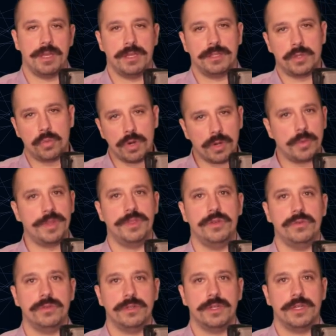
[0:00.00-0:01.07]
The work we
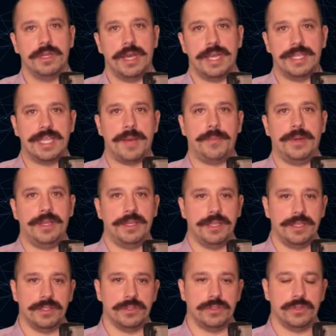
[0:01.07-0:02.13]
do ends up leading
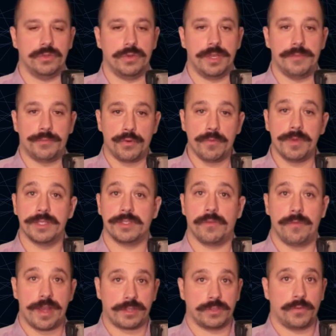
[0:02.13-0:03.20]
into improvements of
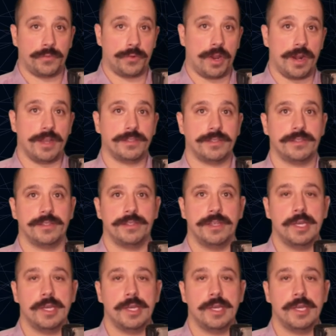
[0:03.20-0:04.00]
Microsoft products,